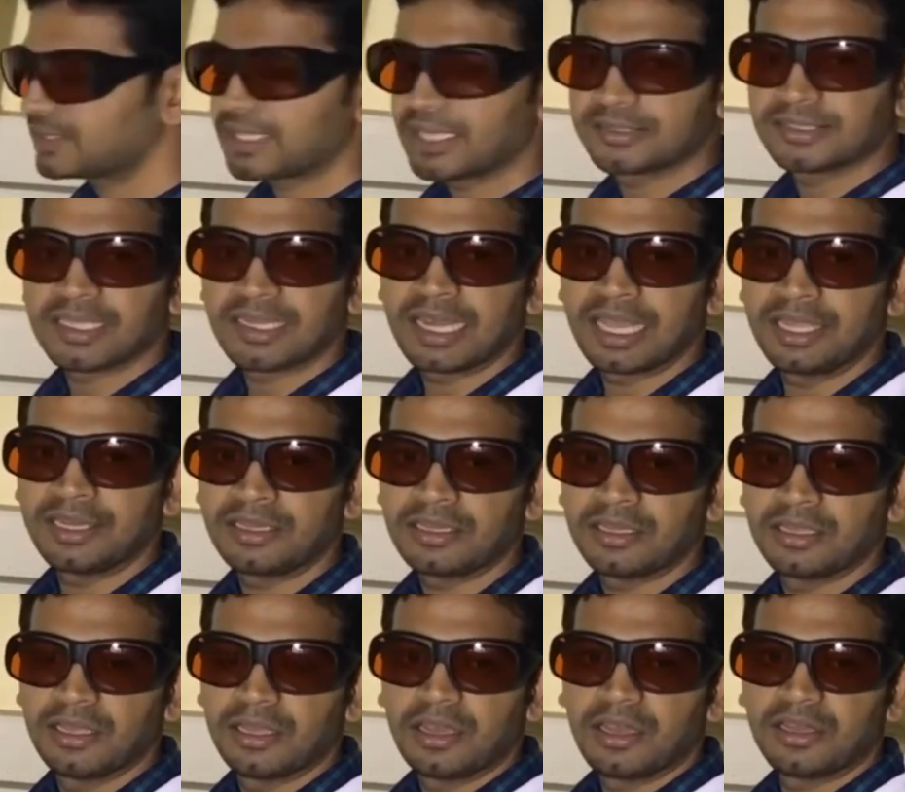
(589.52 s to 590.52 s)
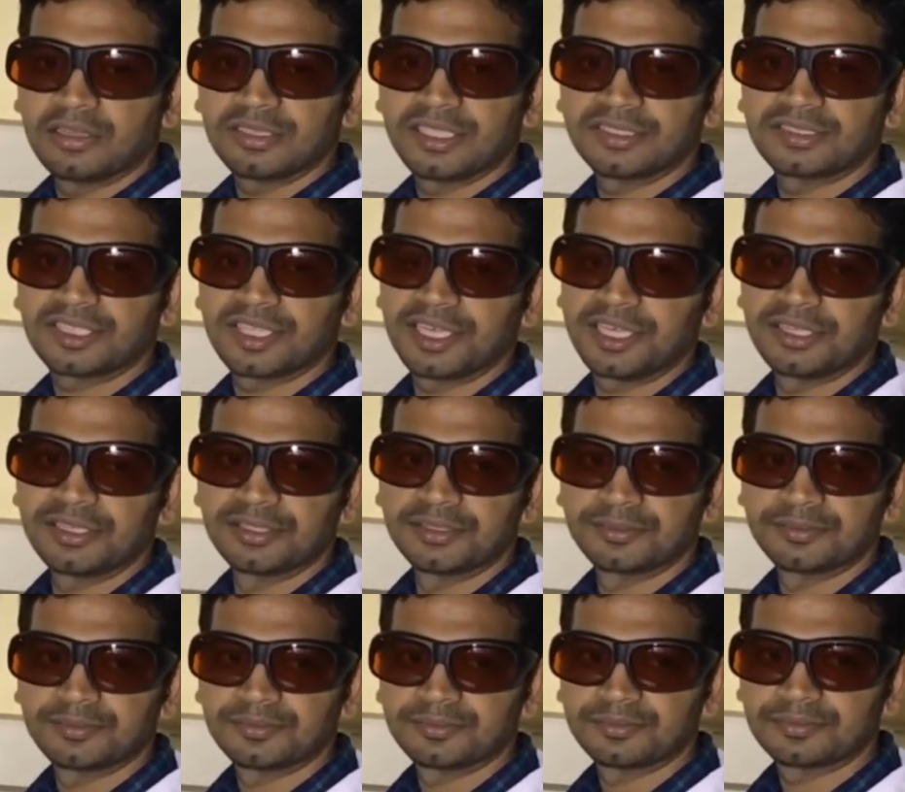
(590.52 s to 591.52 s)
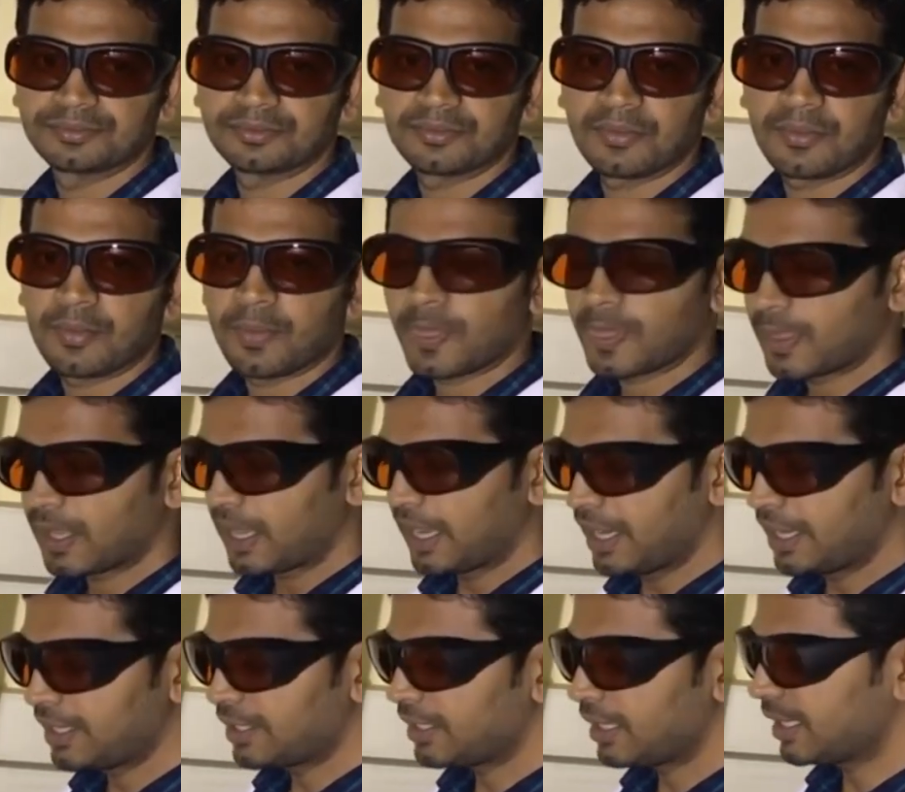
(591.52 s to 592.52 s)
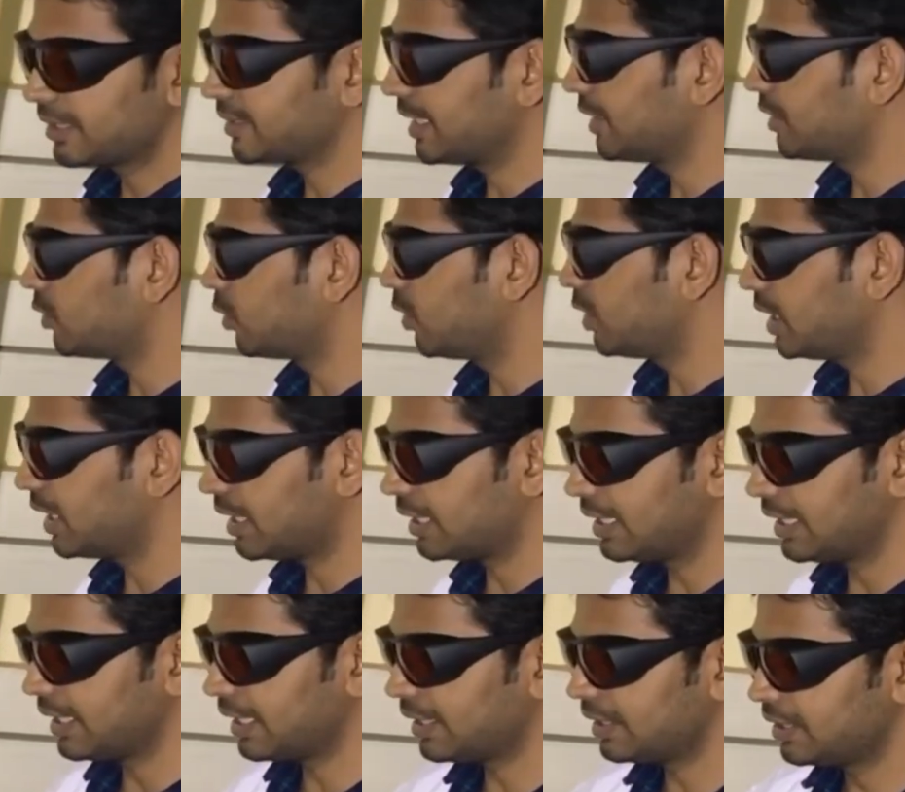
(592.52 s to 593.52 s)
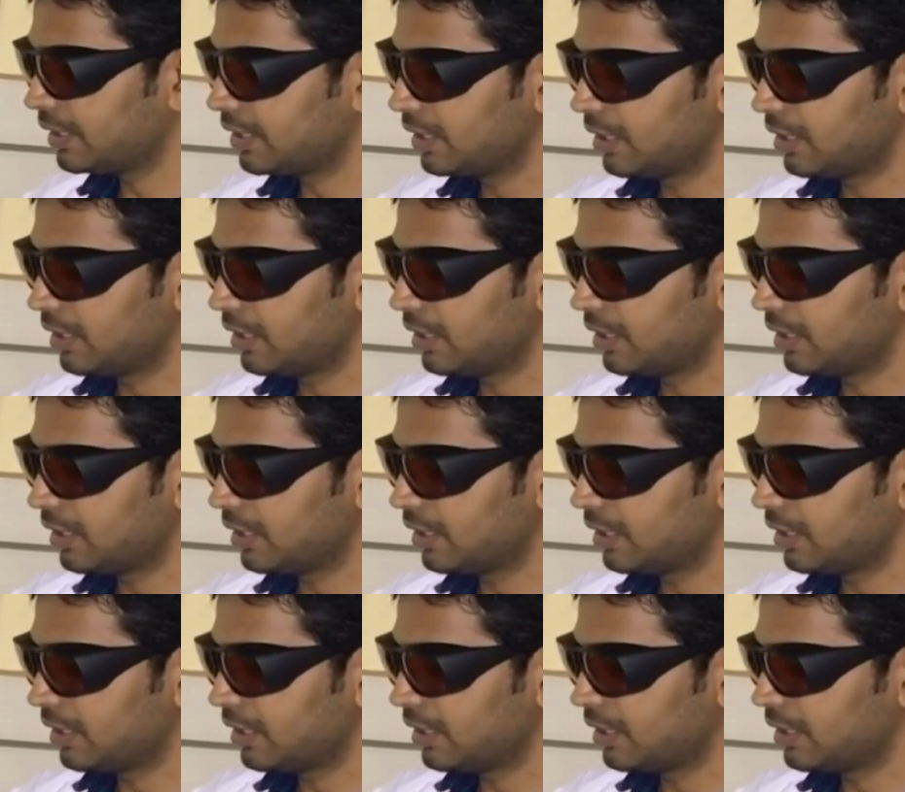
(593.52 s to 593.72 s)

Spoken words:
as a line on the screen. And as I told earlier,